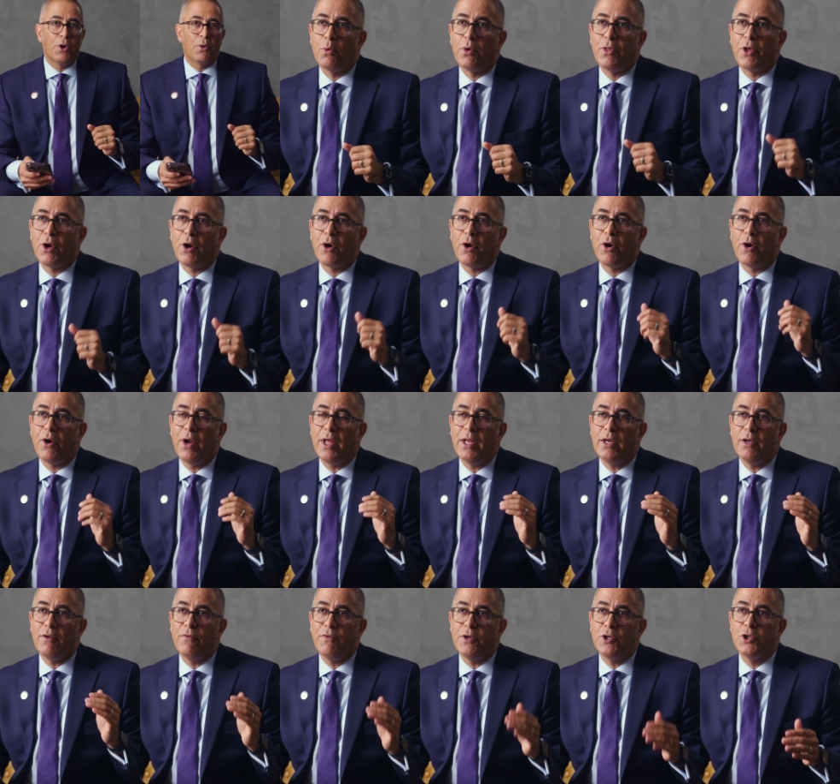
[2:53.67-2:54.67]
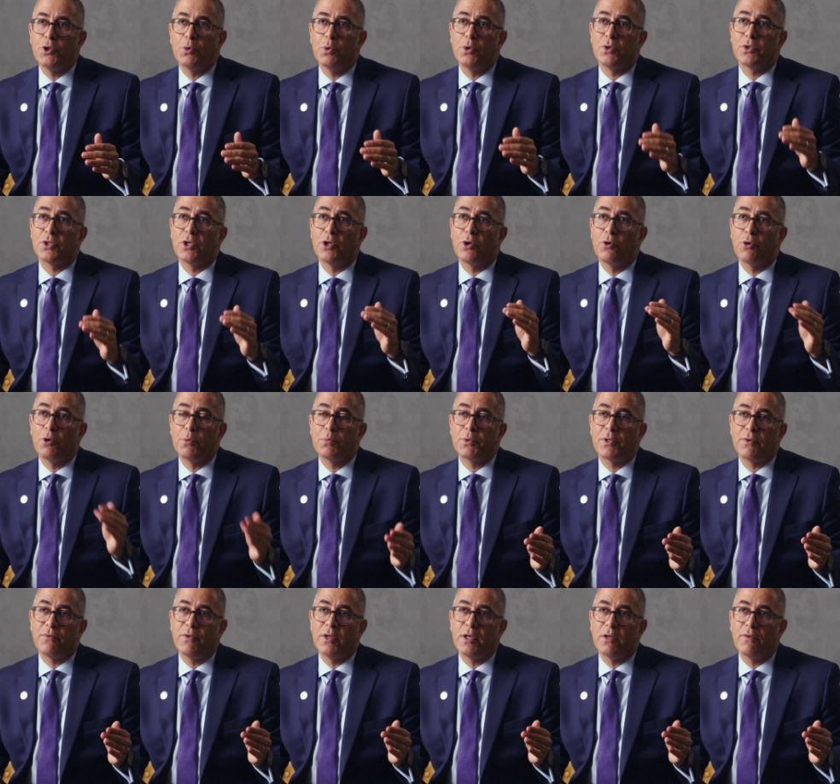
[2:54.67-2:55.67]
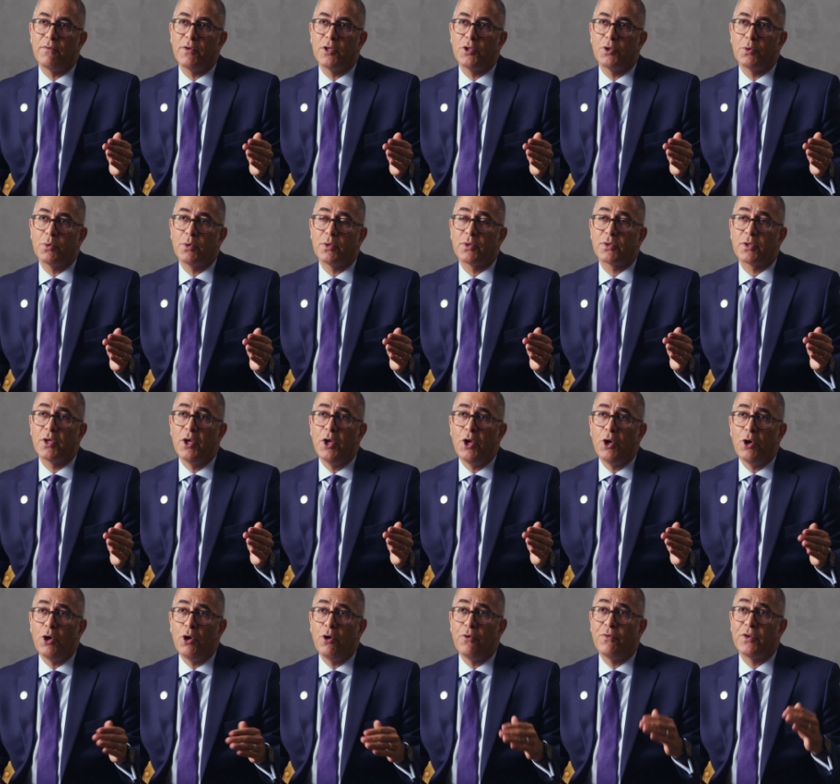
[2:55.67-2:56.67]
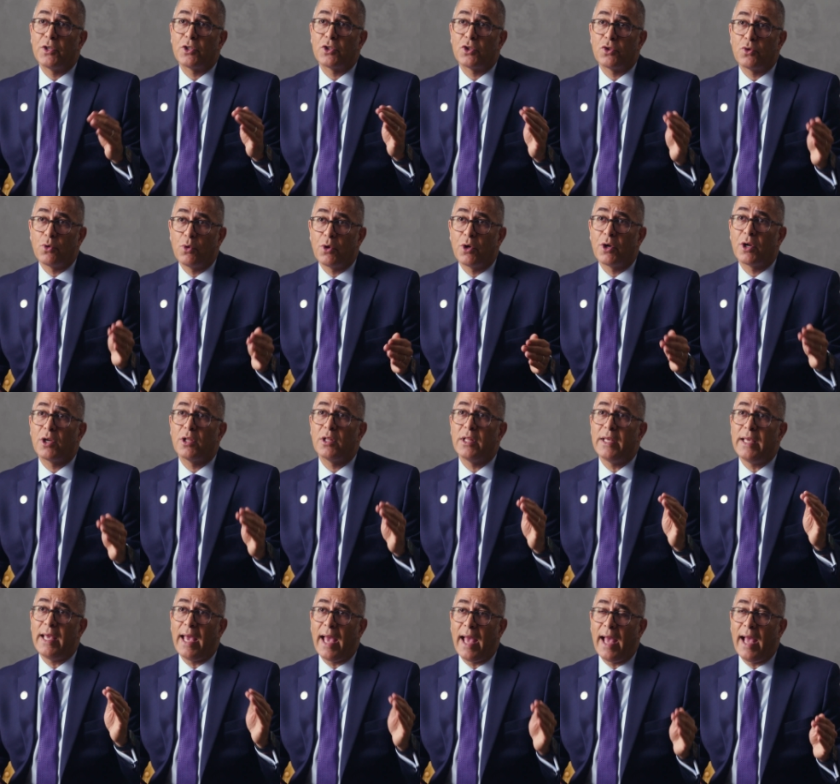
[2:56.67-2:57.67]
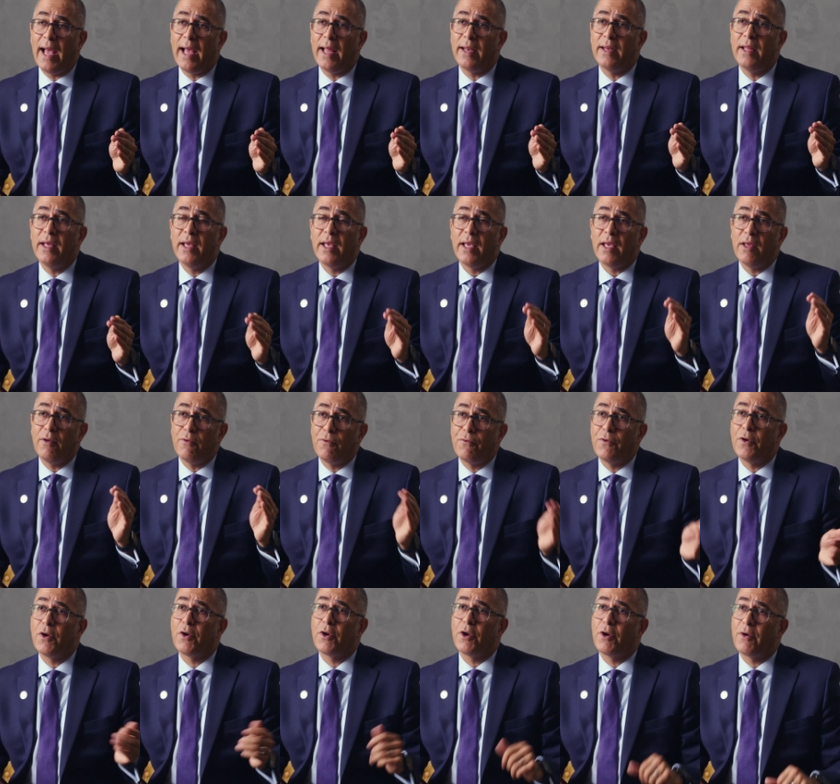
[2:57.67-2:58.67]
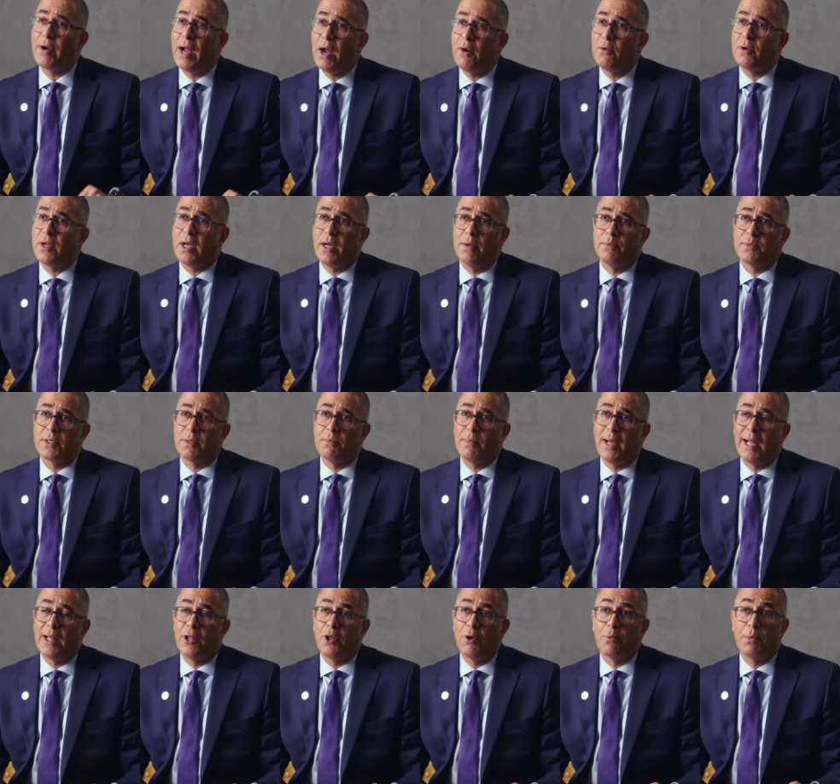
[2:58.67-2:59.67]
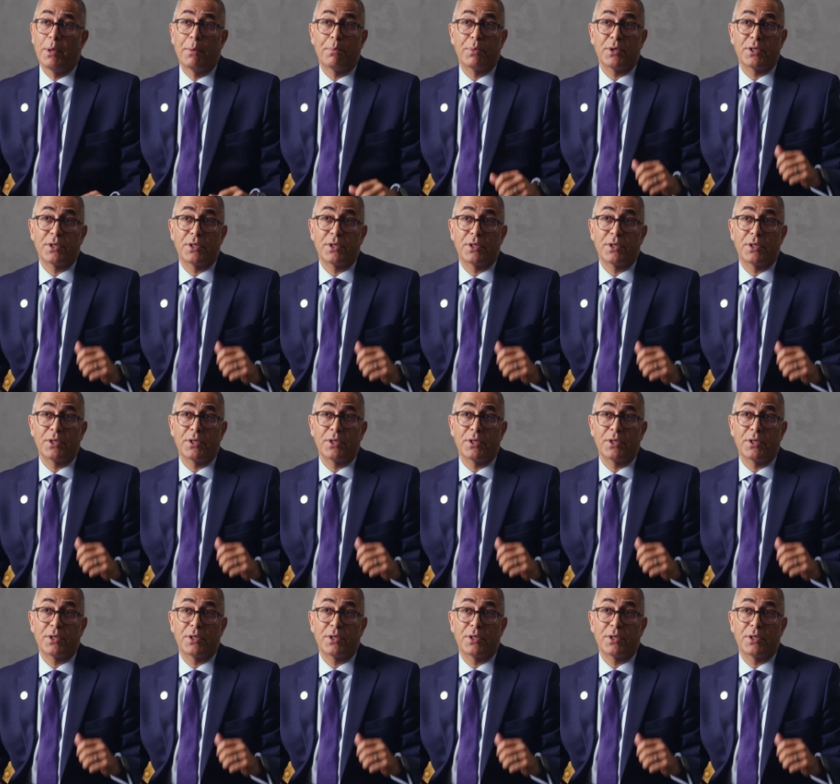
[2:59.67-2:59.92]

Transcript: where there are individuals and groups of individuals who've historically had inferior outcomes in myeloma, in